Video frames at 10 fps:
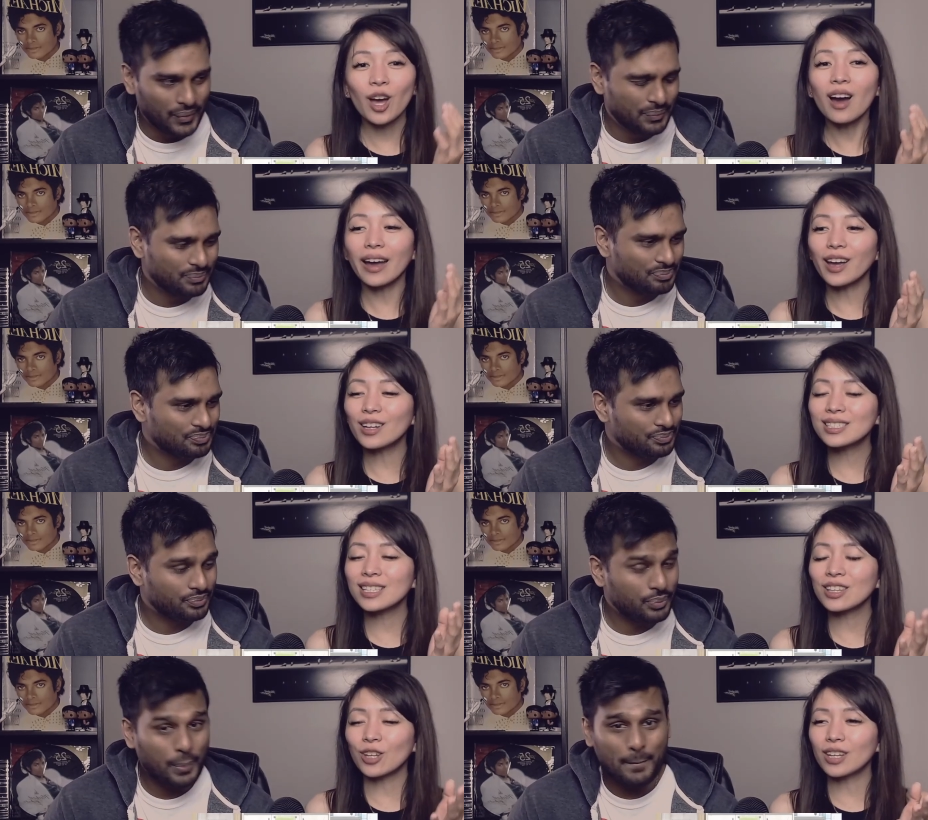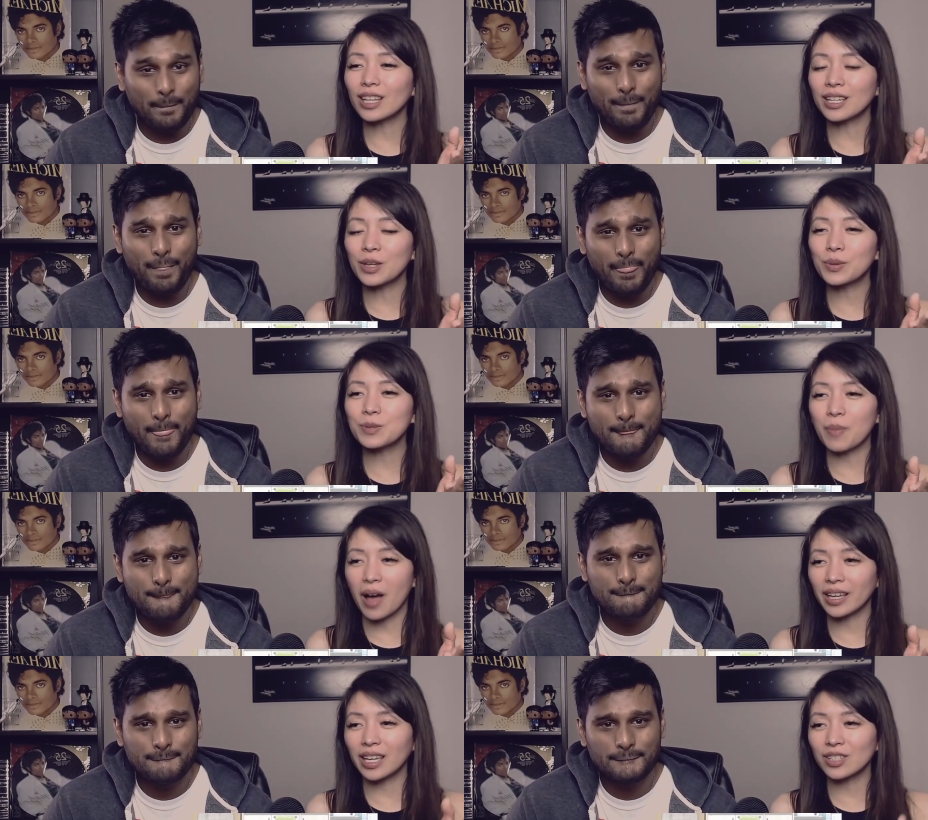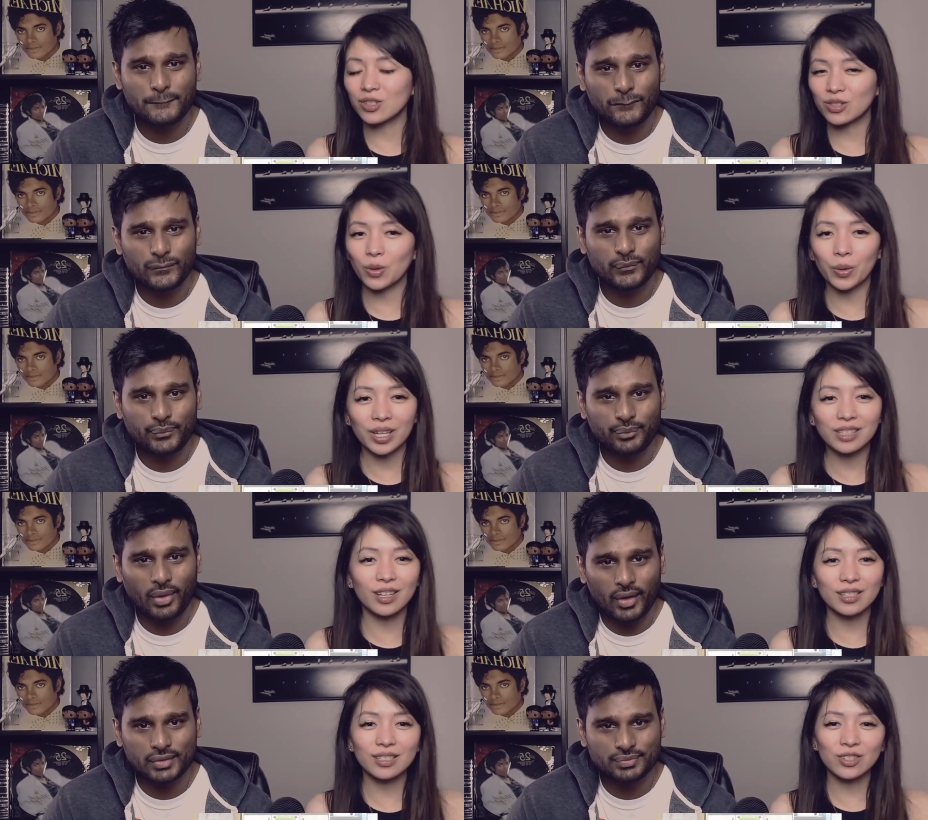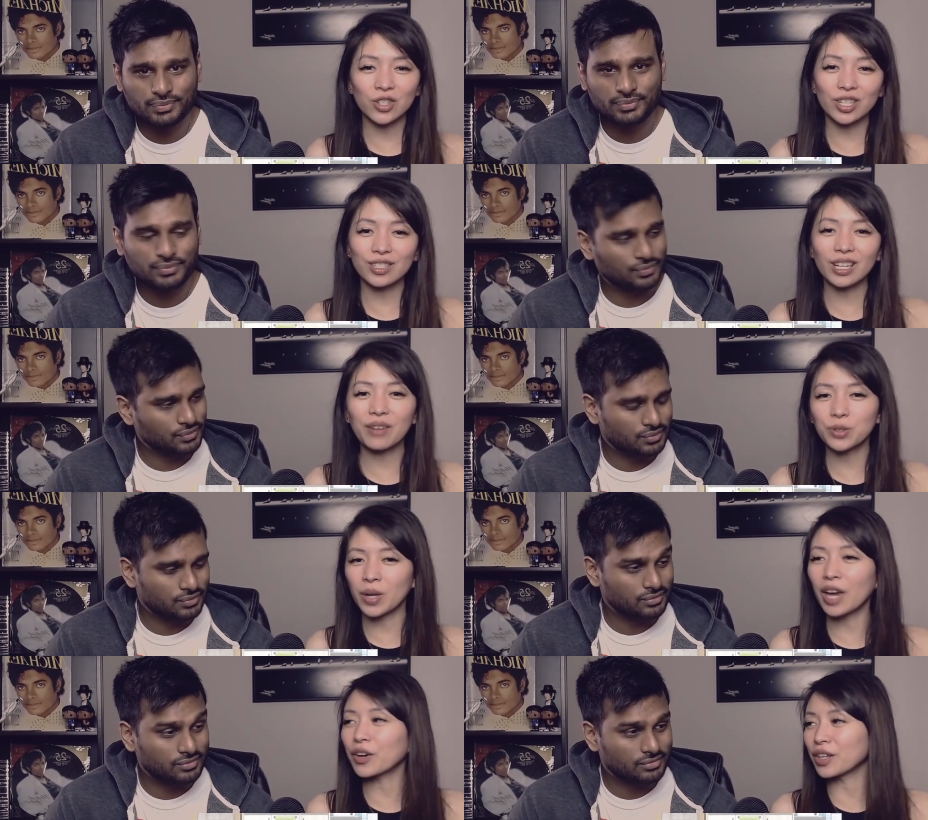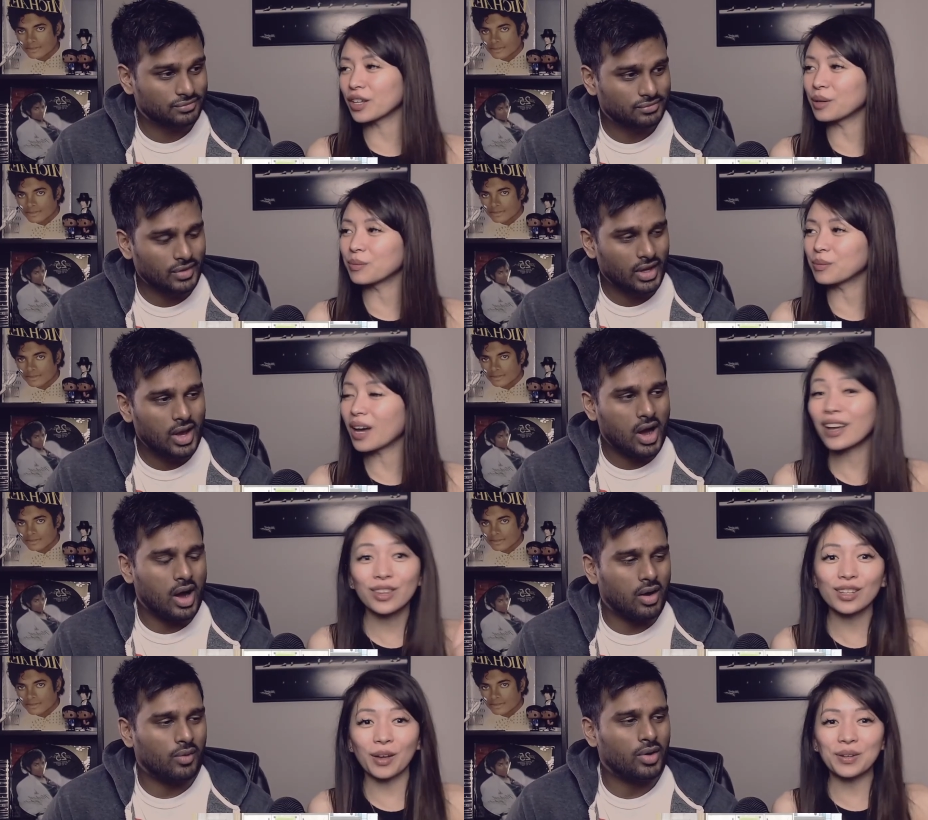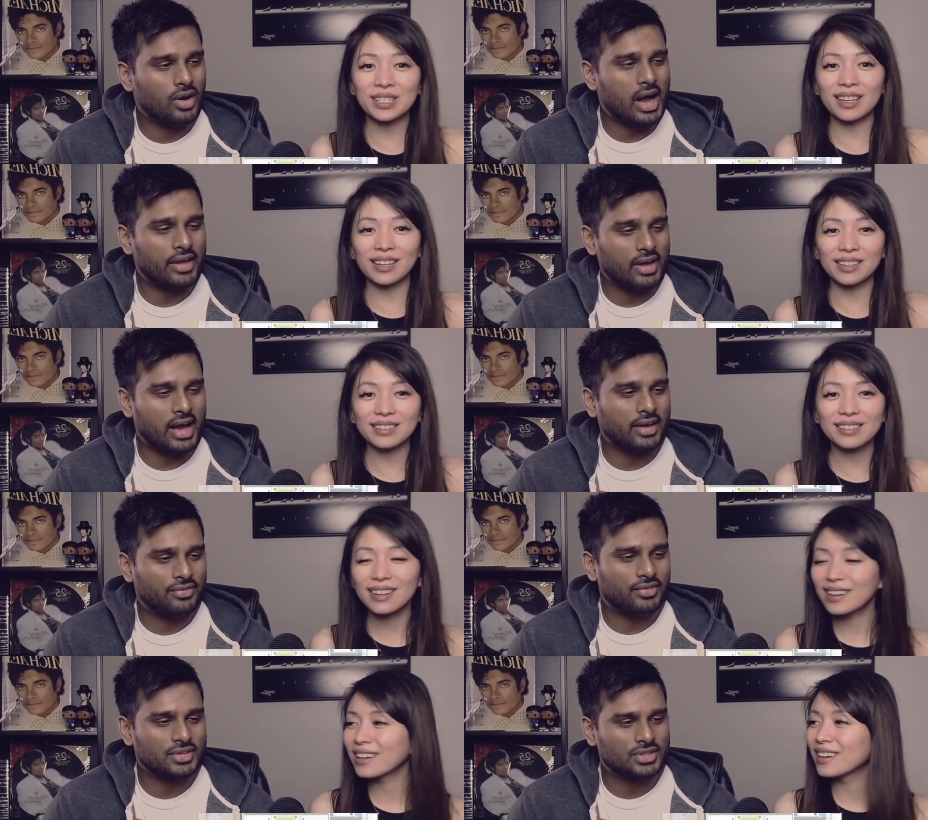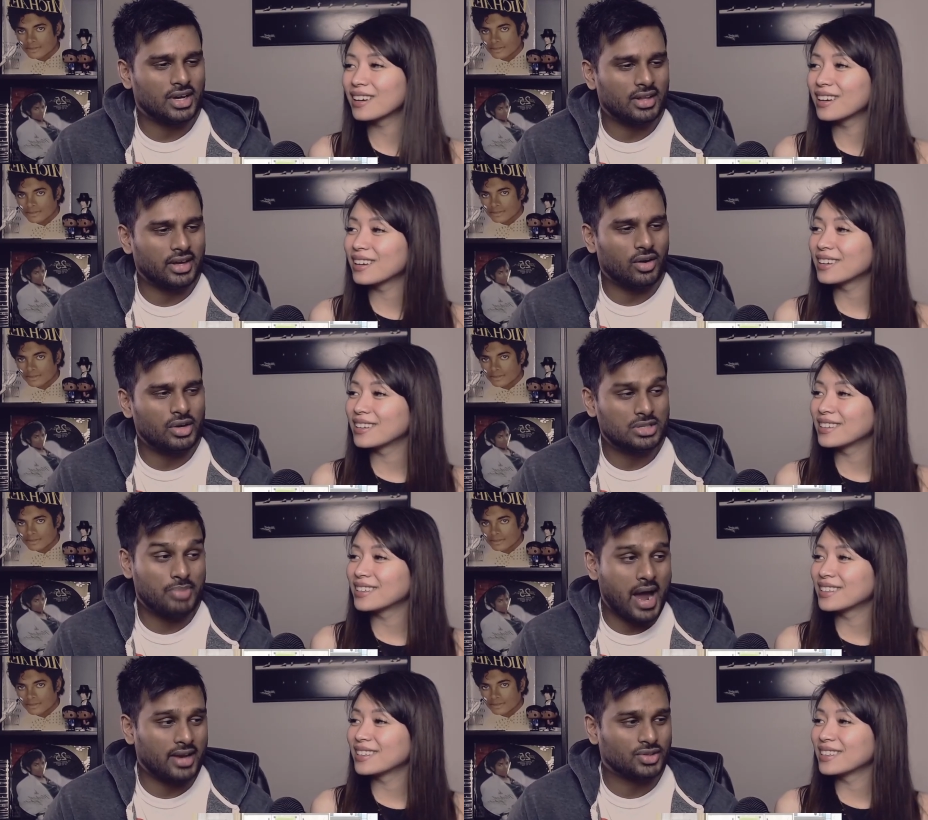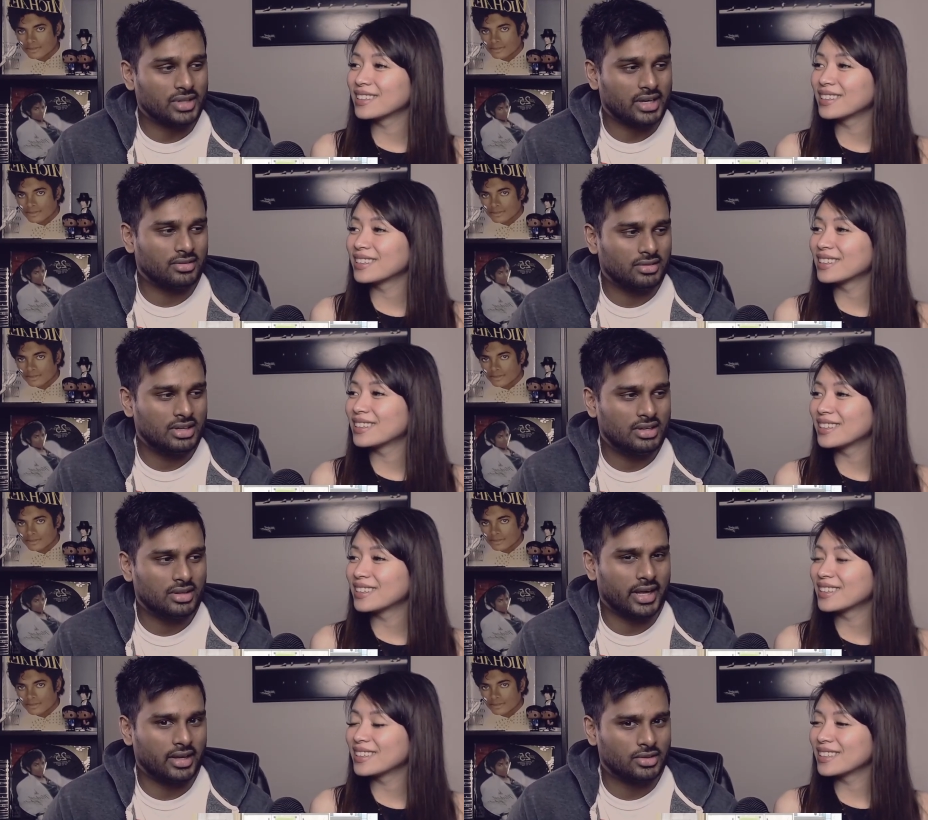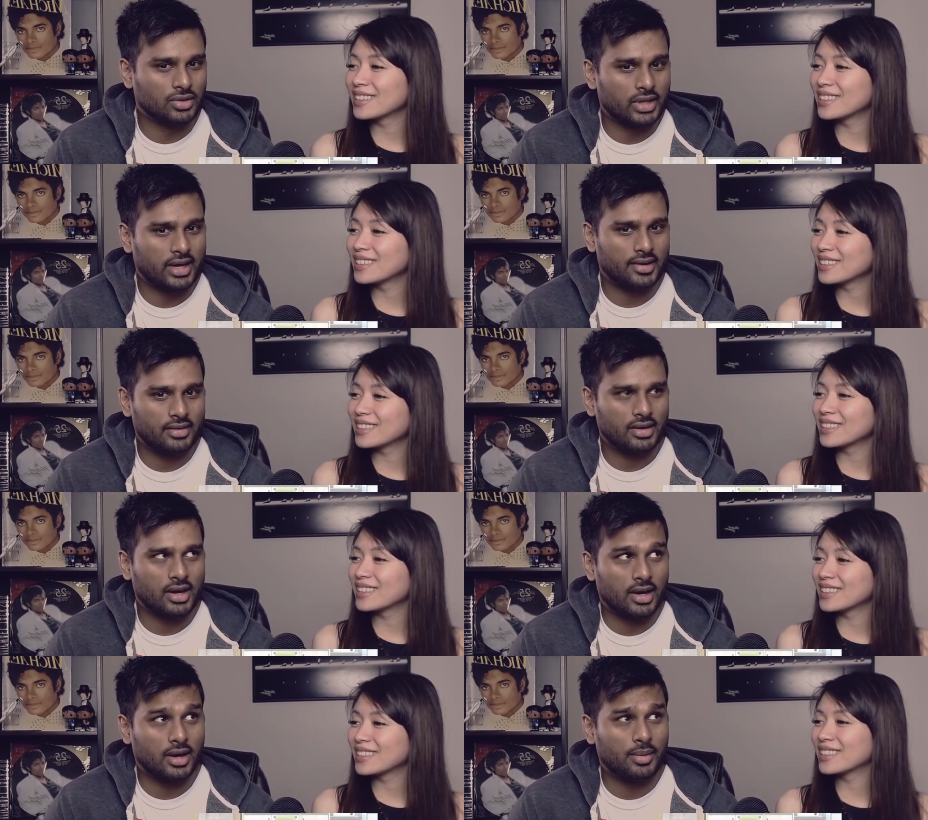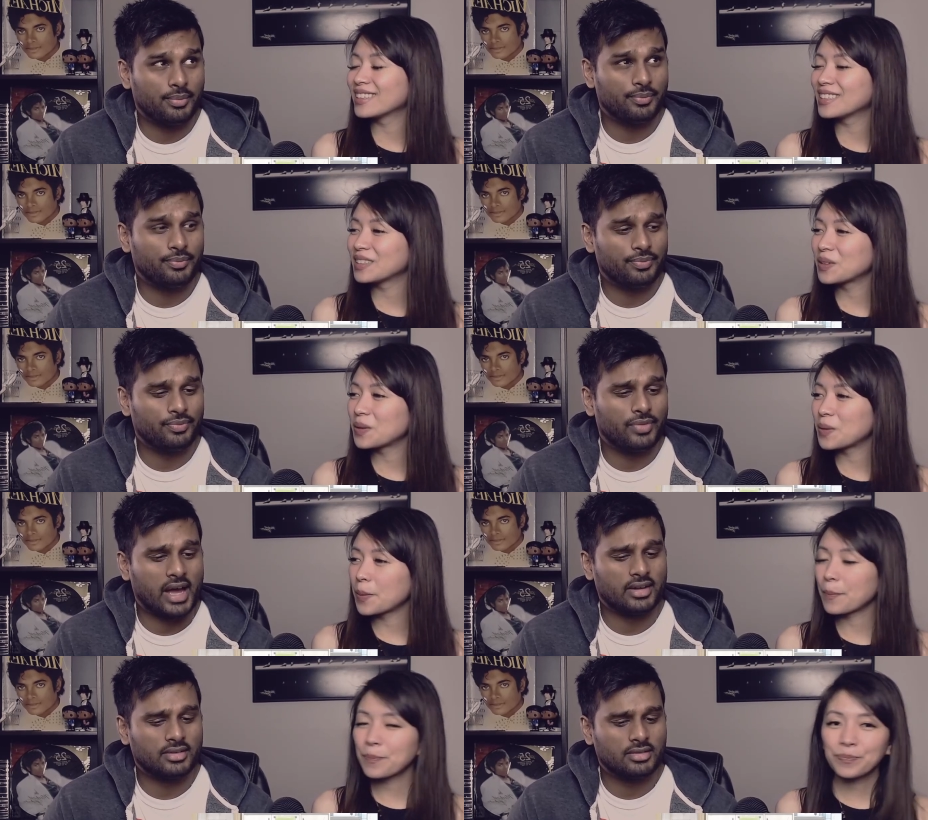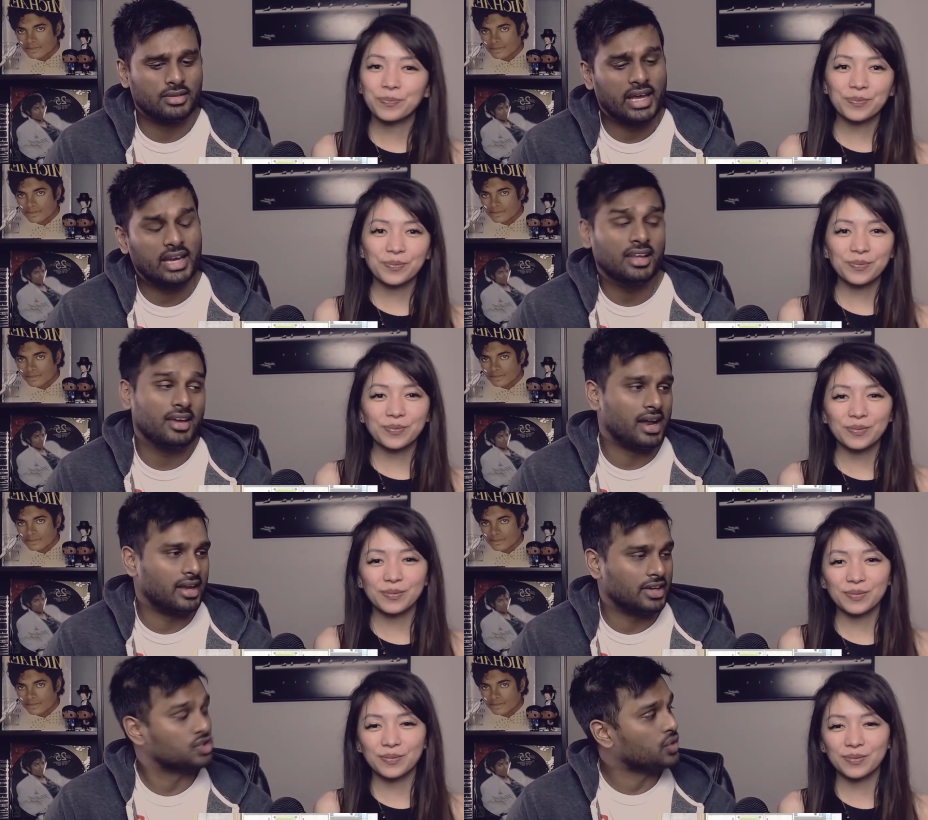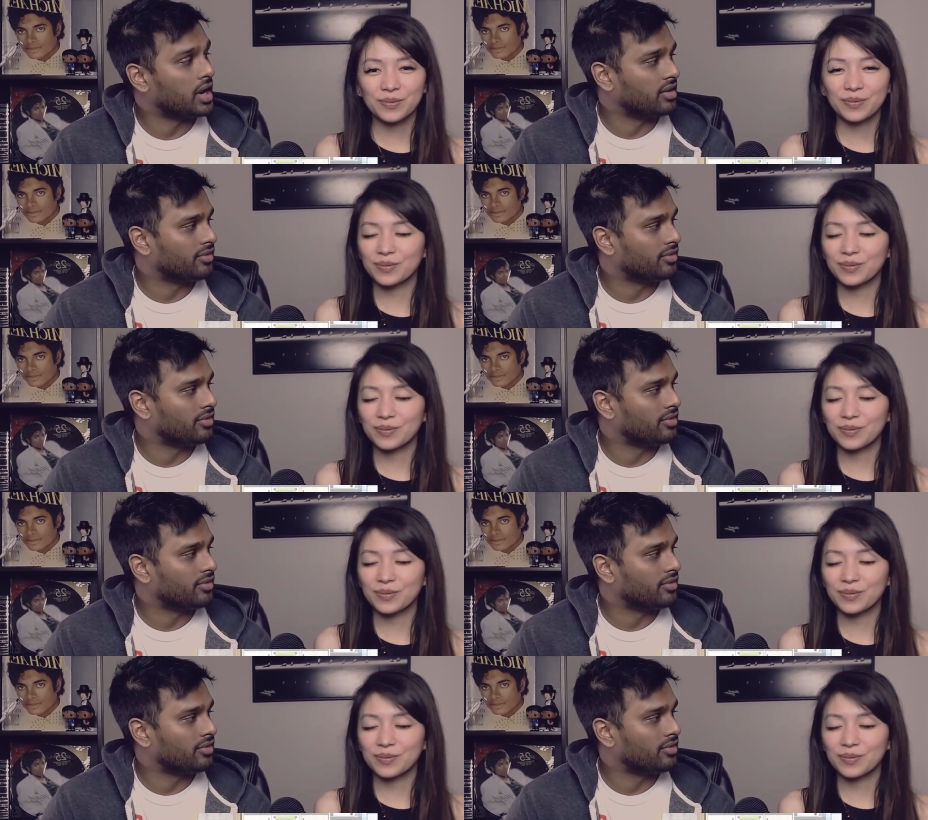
Speaker 1: thought I honestly thought that he was buying it just so he does she doesn't have to carry them. I thought that well, was it.
Speaker 2: I, I first thought like oh he's buying it so that he, like so that um that lady kind of gets credit